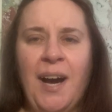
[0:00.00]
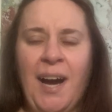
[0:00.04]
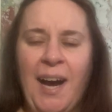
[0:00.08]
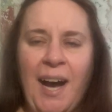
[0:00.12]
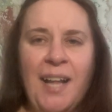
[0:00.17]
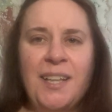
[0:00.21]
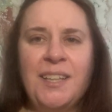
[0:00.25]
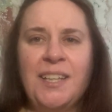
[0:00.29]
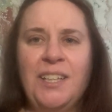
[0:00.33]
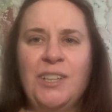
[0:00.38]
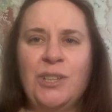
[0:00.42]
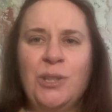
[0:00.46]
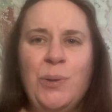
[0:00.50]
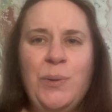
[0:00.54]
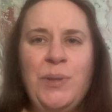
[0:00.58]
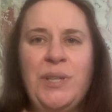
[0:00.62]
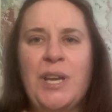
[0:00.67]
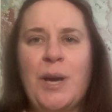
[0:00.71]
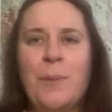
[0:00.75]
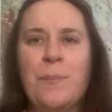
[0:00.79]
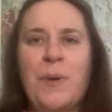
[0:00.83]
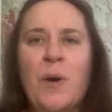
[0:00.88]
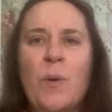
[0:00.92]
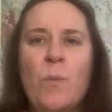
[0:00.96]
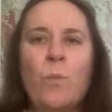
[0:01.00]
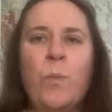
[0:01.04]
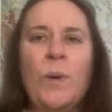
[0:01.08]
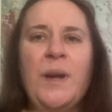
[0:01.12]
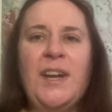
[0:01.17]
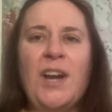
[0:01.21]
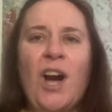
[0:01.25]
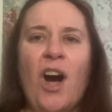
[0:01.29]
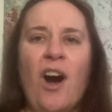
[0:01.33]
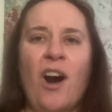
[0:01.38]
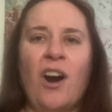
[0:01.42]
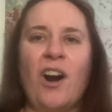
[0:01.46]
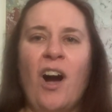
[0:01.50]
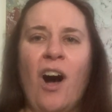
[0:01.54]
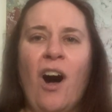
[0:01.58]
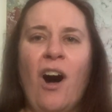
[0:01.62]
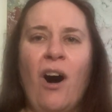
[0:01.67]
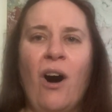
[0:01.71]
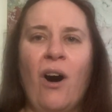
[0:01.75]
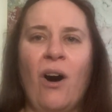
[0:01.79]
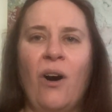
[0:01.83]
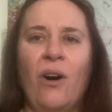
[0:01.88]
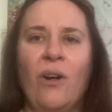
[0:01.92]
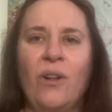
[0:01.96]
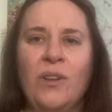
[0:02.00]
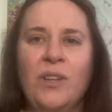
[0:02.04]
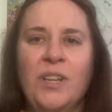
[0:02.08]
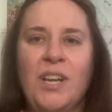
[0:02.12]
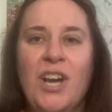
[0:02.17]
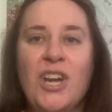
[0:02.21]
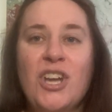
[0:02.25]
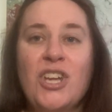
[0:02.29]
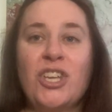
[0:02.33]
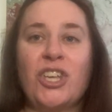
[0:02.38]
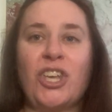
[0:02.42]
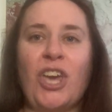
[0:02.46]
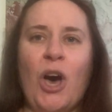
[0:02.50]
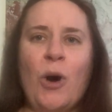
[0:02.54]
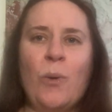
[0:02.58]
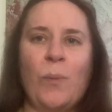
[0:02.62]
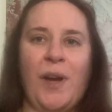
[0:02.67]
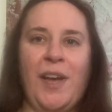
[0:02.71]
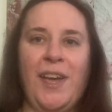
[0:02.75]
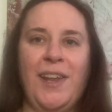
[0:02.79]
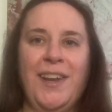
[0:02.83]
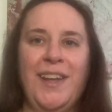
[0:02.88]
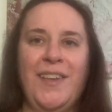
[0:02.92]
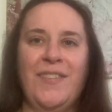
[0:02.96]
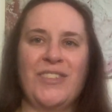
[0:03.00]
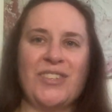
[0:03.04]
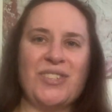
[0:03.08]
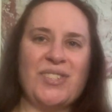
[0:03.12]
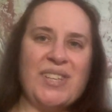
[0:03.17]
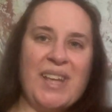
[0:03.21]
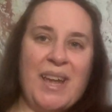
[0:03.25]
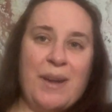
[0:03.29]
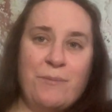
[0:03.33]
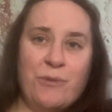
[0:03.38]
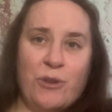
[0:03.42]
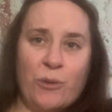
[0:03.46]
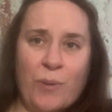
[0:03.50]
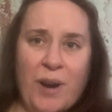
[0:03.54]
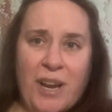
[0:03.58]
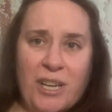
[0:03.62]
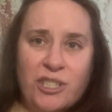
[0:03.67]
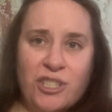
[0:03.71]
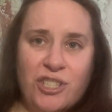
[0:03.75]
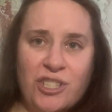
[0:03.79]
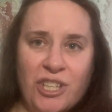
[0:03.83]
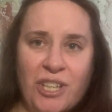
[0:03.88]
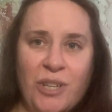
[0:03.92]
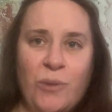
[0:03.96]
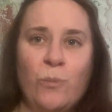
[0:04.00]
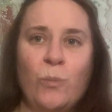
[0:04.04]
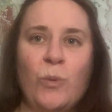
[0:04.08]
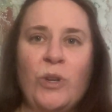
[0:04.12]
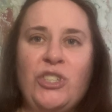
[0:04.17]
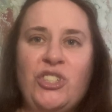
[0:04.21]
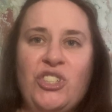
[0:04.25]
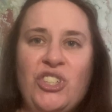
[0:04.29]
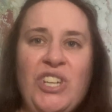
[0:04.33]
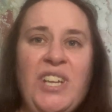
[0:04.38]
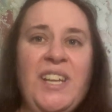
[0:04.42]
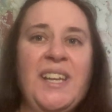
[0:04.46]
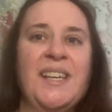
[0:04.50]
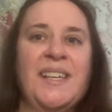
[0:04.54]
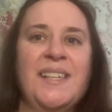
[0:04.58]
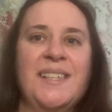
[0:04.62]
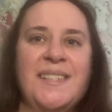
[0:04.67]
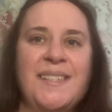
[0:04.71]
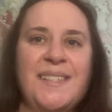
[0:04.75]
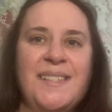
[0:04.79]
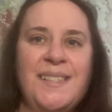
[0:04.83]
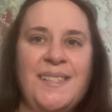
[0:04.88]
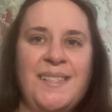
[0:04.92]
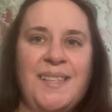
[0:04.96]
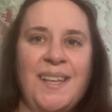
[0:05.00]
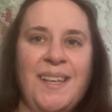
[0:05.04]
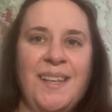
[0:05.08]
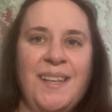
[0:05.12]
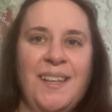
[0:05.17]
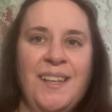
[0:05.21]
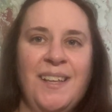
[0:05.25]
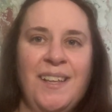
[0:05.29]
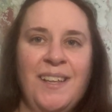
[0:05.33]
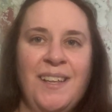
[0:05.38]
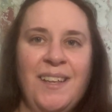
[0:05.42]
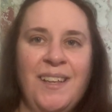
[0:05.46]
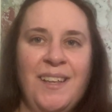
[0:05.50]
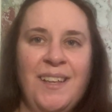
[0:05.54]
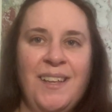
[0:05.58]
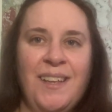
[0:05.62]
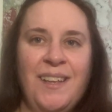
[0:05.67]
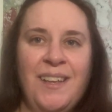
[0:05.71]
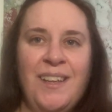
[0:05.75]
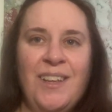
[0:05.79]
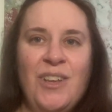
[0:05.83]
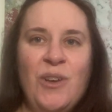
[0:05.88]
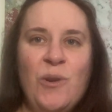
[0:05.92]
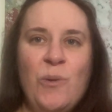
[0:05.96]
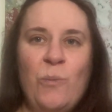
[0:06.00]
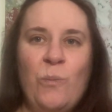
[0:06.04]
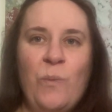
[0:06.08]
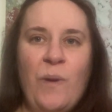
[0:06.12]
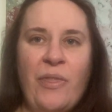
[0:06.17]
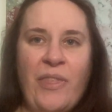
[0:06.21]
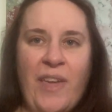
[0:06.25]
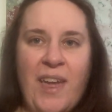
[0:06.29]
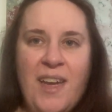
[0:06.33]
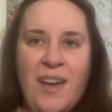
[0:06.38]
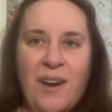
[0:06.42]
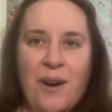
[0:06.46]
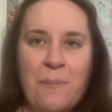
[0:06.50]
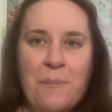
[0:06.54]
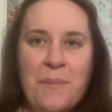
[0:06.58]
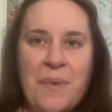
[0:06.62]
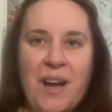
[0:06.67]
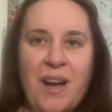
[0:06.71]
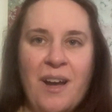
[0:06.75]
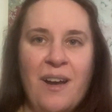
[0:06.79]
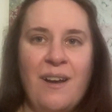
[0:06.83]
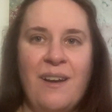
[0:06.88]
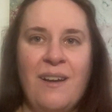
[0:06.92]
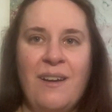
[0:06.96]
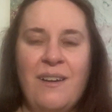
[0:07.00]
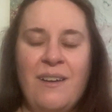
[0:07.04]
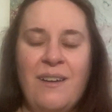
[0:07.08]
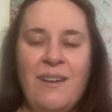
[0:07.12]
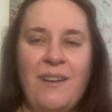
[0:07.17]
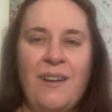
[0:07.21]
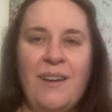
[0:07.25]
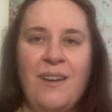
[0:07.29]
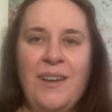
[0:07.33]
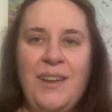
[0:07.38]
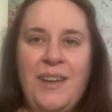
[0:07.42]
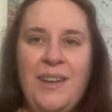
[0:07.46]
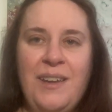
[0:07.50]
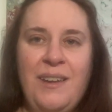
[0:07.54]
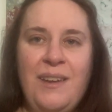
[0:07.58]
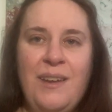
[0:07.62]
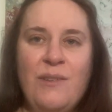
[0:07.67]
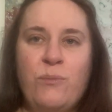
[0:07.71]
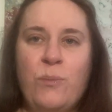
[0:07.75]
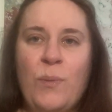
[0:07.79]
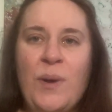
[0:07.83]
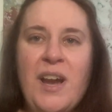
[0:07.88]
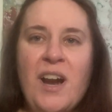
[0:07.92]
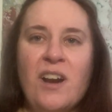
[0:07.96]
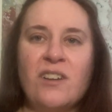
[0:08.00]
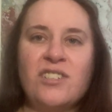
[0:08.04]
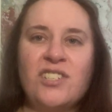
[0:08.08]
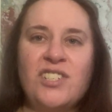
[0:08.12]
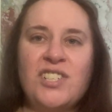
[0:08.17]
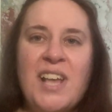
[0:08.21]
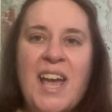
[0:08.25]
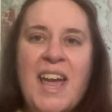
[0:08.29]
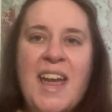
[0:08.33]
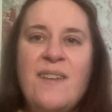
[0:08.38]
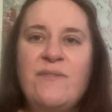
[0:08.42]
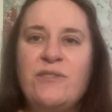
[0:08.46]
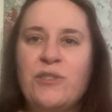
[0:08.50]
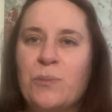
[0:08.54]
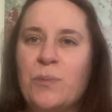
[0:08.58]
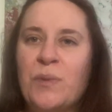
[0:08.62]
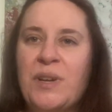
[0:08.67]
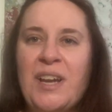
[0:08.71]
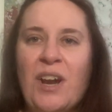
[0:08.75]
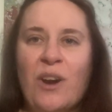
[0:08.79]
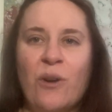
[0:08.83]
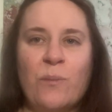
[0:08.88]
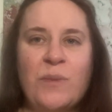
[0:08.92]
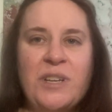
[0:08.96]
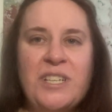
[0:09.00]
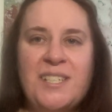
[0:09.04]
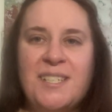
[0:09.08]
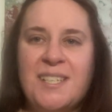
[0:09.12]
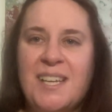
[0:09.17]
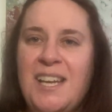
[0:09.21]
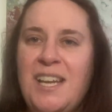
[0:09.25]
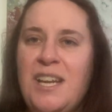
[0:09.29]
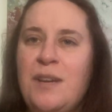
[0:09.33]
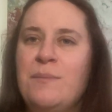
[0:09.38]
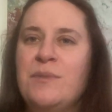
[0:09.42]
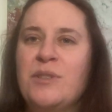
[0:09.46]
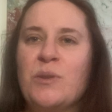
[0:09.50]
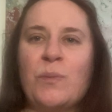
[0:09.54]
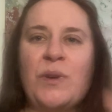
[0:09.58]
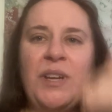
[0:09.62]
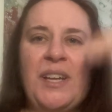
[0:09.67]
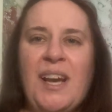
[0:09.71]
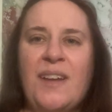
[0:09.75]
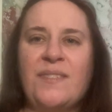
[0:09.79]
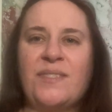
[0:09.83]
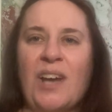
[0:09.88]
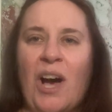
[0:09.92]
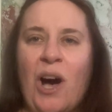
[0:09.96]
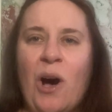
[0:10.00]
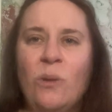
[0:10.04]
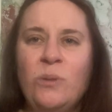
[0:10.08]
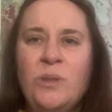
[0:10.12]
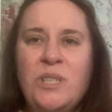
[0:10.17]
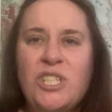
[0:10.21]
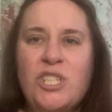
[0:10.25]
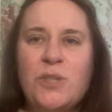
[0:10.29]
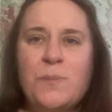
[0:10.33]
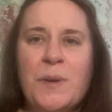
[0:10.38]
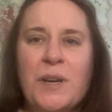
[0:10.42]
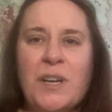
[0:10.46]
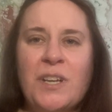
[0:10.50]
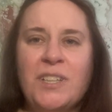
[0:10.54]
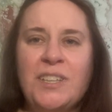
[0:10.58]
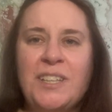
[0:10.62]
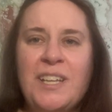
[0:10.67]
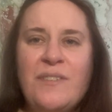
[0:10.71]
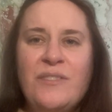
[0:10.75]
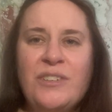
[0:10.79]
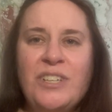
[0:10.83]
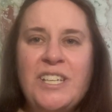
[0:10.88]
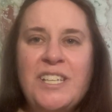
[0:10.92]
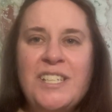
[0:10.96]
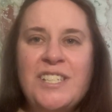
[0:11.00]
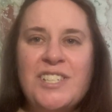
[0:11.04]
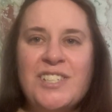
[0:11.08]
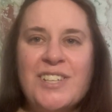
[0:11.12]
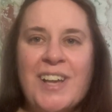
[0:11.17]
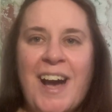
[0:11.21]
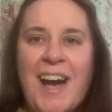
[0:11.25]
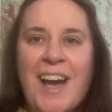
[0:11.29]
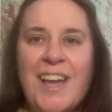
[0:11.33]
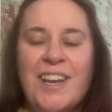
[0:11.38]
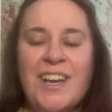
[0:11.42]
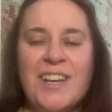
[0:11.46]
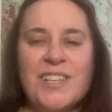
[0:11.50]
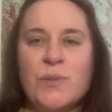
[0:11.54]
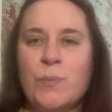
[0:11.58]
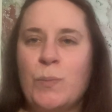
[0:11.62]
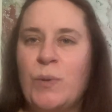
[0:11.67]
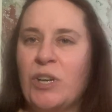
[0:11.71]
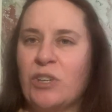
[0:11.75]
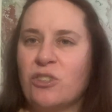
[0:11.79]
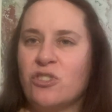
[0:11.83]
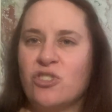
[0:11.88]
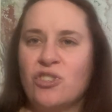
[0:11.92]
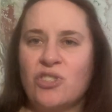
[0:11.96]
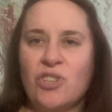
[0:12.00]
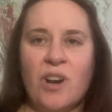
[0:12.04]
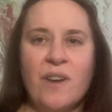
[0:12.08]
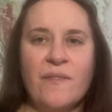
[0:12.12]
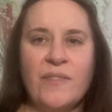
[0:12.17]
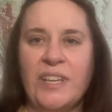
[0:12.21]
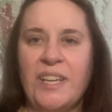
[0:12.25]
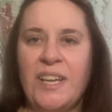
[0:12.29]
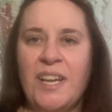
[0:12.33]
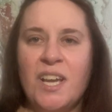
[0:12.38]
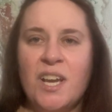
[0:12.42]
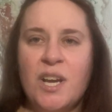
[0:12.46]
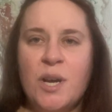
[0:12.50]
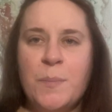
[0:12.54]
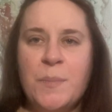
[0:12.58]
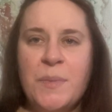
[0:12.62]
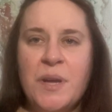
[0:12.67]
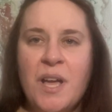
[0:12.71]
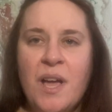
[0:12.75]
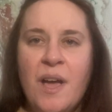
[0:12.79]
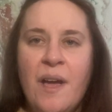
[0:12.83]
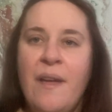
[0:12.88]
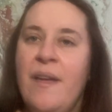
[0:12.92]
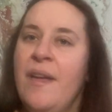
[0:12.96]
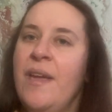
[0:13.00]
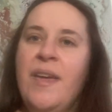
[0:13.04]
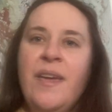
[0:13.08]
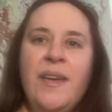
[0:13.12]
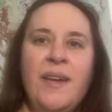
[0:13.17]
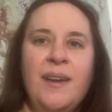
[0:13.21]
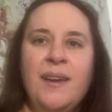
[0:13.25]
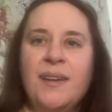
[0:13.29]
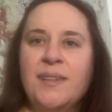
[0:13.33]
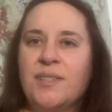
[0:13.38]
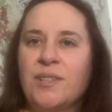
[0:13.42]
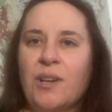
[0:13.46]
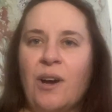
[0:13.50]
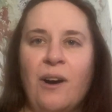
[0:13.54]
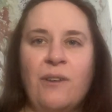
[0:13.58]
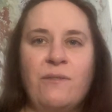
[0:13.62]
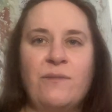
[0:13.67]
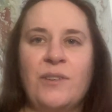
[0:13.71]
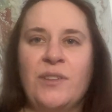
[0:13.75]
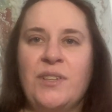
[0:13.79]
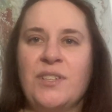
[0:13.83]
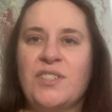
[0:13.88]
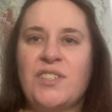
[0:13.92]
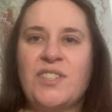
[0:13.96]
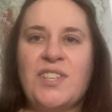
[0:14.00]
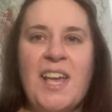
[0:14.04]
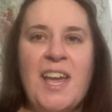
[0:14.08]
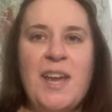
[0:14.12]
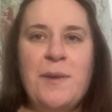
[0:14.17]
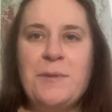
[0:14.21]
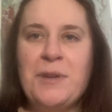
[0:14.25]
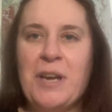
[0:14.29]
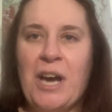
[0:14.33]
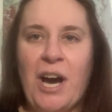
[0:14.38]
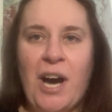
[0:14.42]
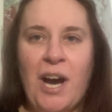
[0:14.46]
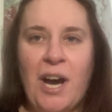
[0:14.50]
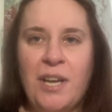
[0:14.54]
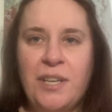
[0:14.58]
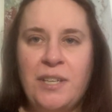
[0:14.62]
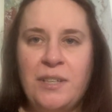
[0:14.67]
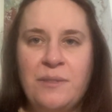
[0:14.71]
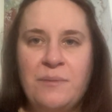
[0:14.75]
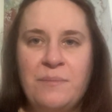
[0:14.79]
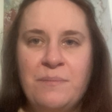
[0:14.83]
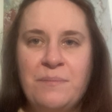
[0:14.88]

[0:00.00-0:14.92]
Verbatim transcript: Hallelujah. But we are all going in the same direction, which is with Him. If we are saved and we are redeemed and we got the Holy Spirit living inside us, we are serving Him. It's all for the same God.